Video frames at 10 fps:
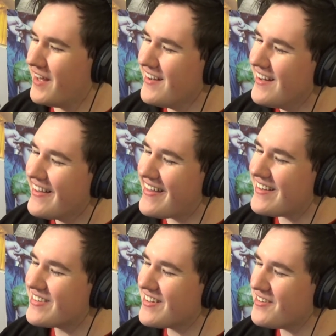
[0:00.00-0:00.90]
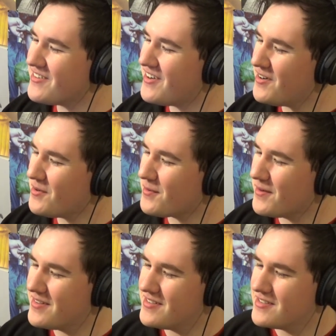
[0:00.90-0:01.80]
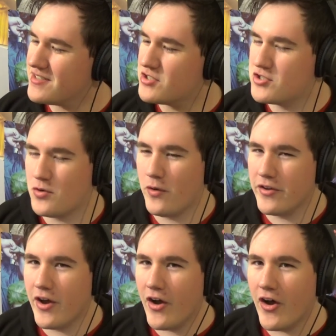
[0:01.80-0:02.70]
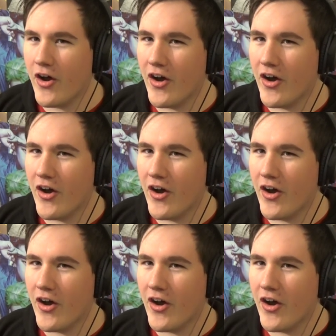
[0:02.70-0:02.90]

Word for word: Ooh, that, that low note. Destroy